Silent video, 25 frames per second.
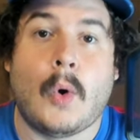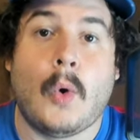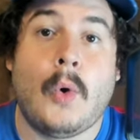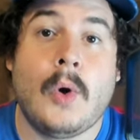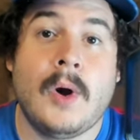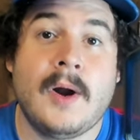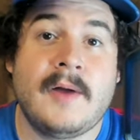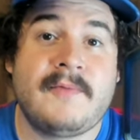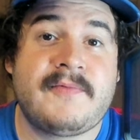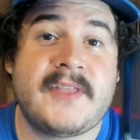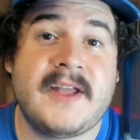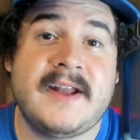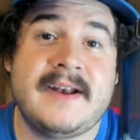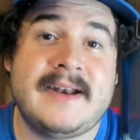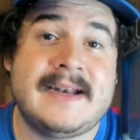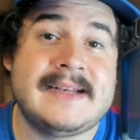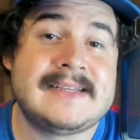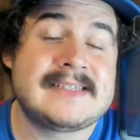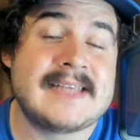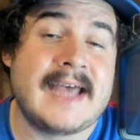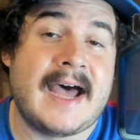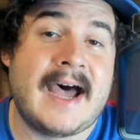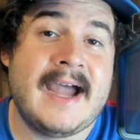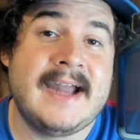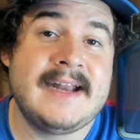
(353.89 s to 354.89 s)
Or if they
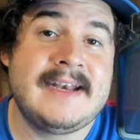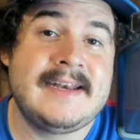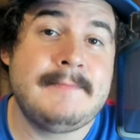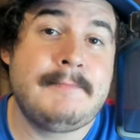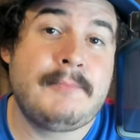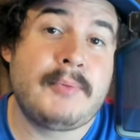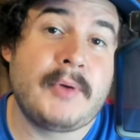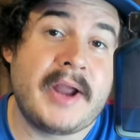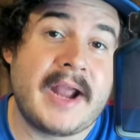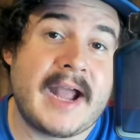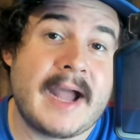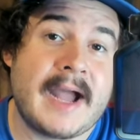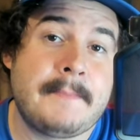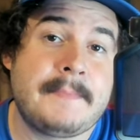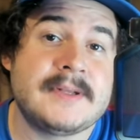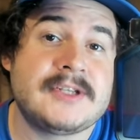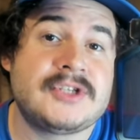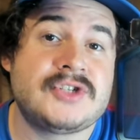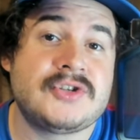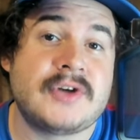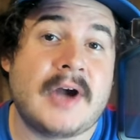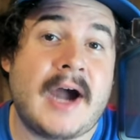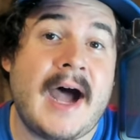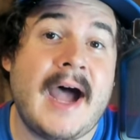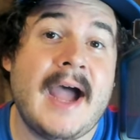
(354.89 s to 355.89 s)
decide to bring up a
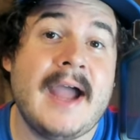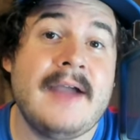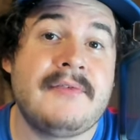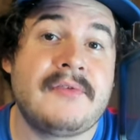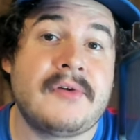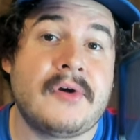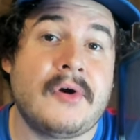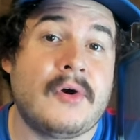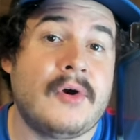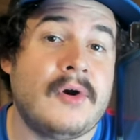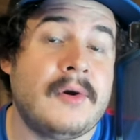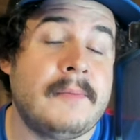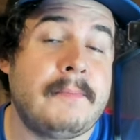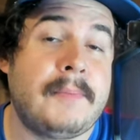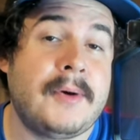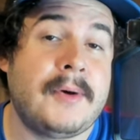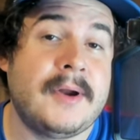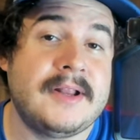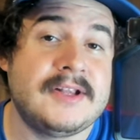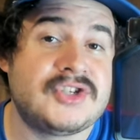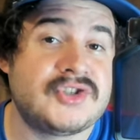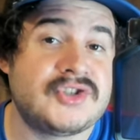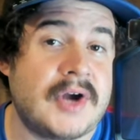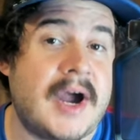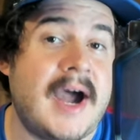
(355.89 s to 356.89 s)
driver or put
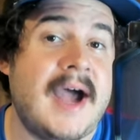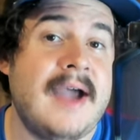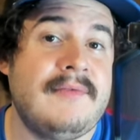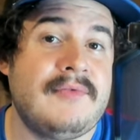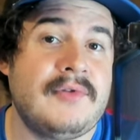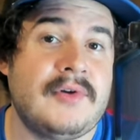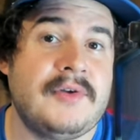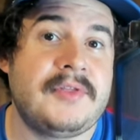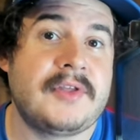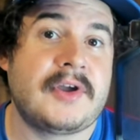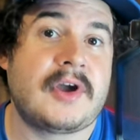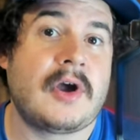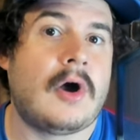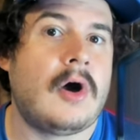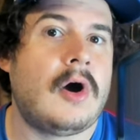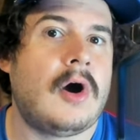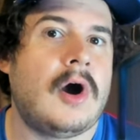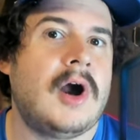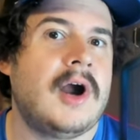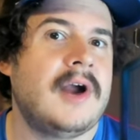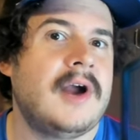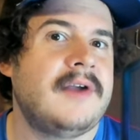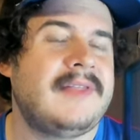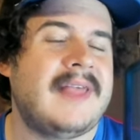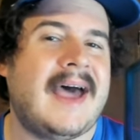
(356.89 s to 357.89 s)
a driver in the
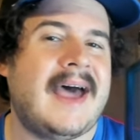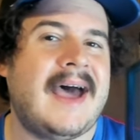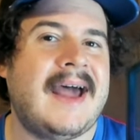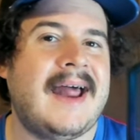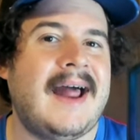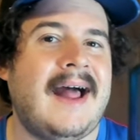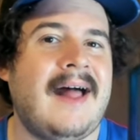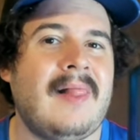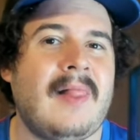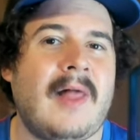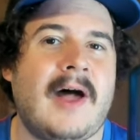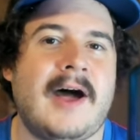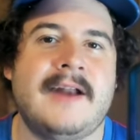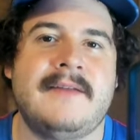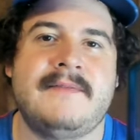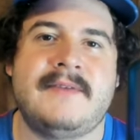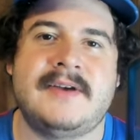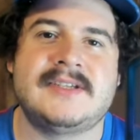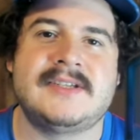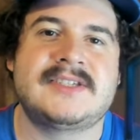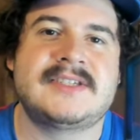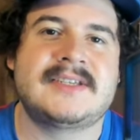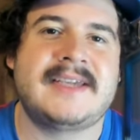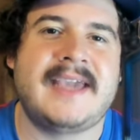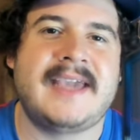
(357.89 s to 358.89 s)
car that a lot of
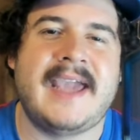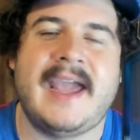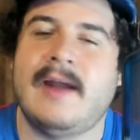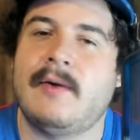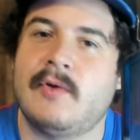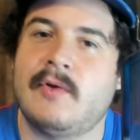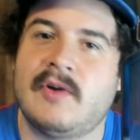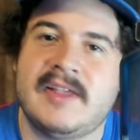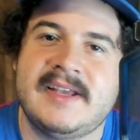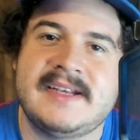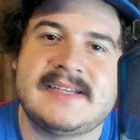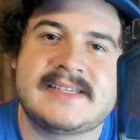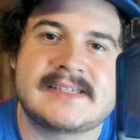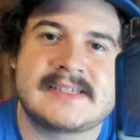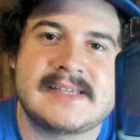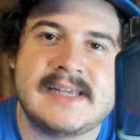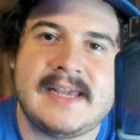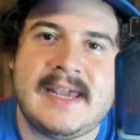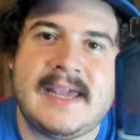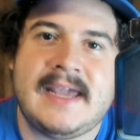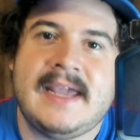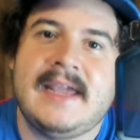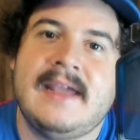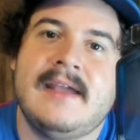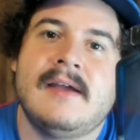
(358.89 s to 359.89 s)
us can't really
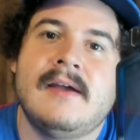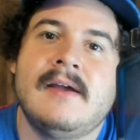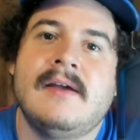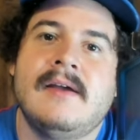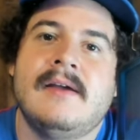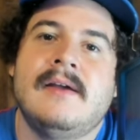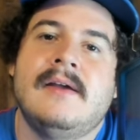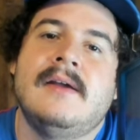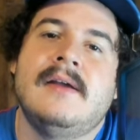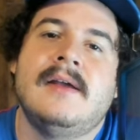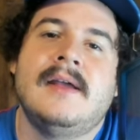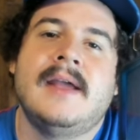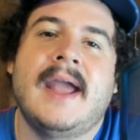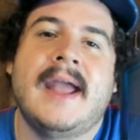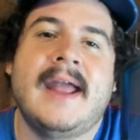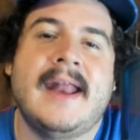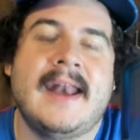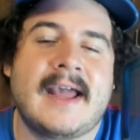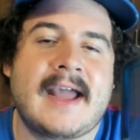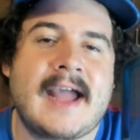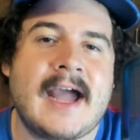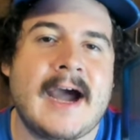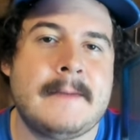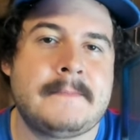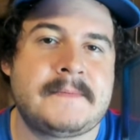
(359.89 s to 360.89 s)
see in
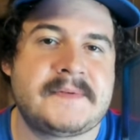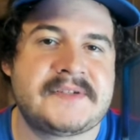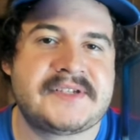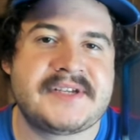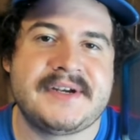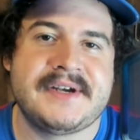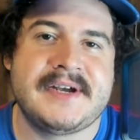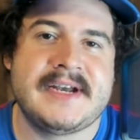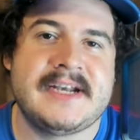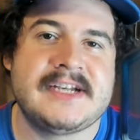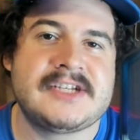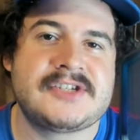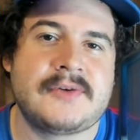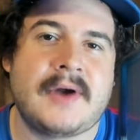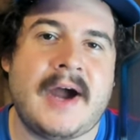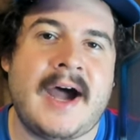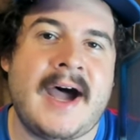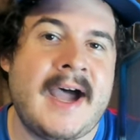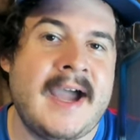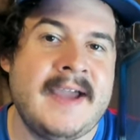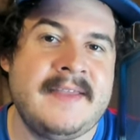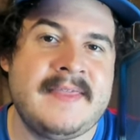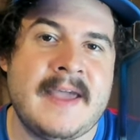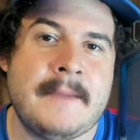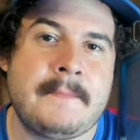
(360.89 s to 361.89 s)
a Cup Series
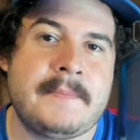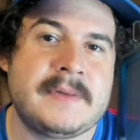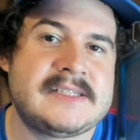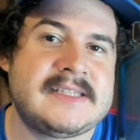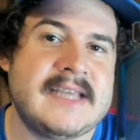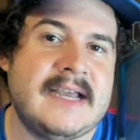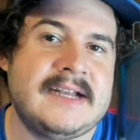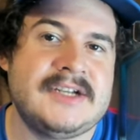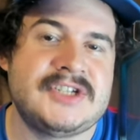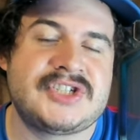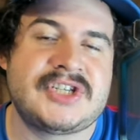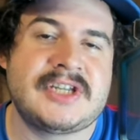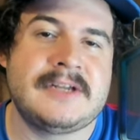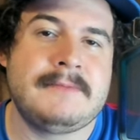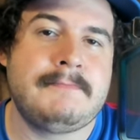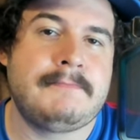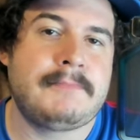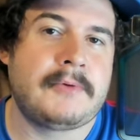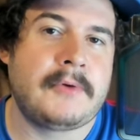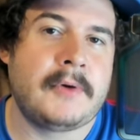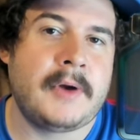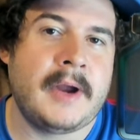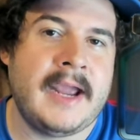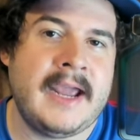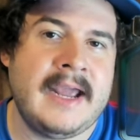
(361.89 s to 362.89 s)
ride that potentially
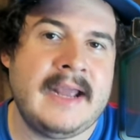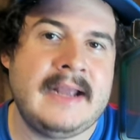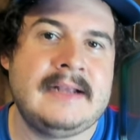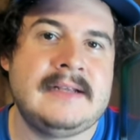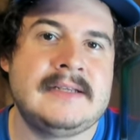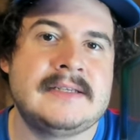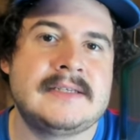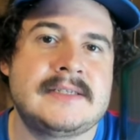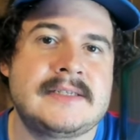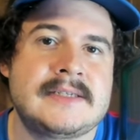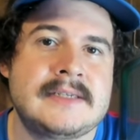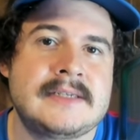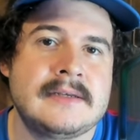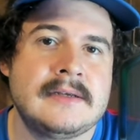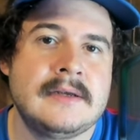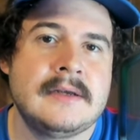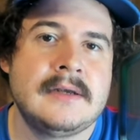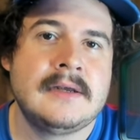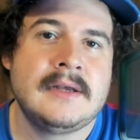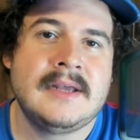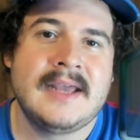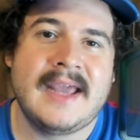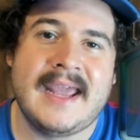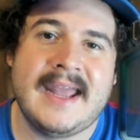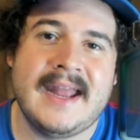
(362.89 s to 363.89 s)
brings
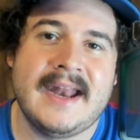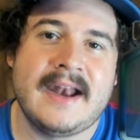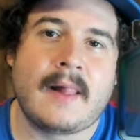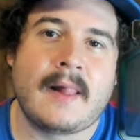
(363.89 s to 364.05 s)
in a